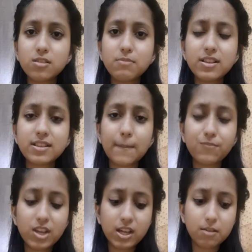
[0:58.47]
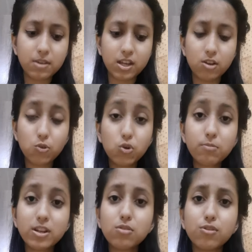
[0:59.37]
but something in me told
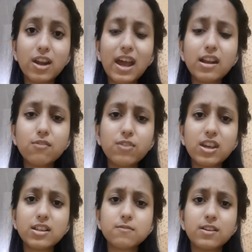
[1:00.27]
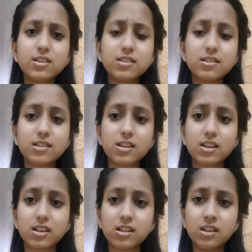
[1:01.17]
me to run away as fast as I
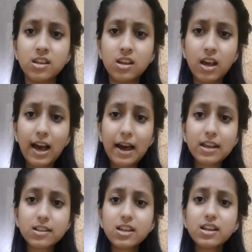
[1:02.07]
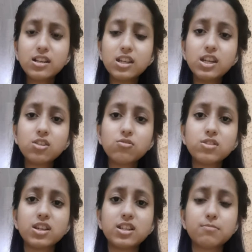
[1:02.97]
can. I think I need to change